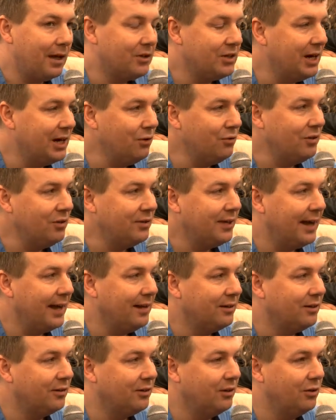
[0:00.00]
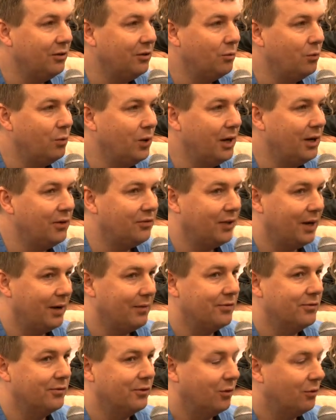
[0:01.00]
Children tend to do worse
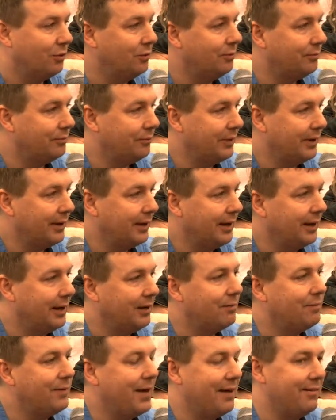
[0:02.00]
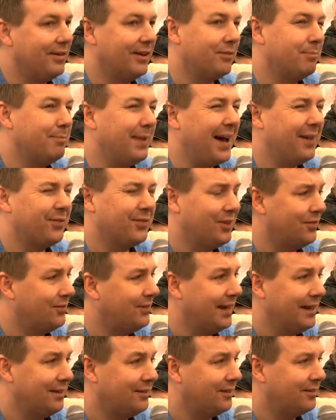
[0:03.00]
overall. Various maths is
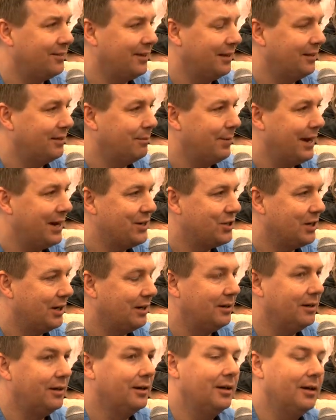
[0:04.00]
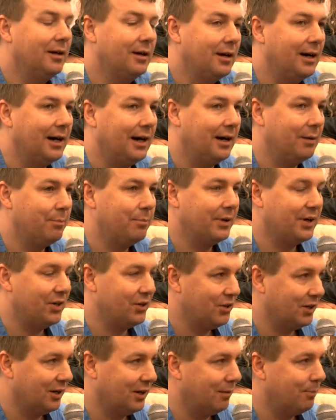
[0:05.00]
the easiest thing to measure
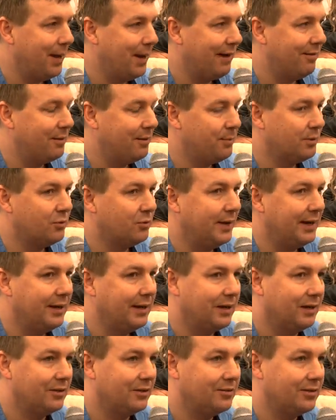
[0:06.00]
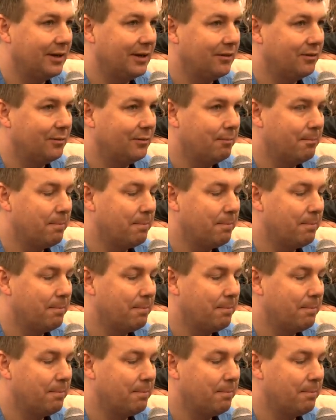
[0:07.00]
because you compare it between countries.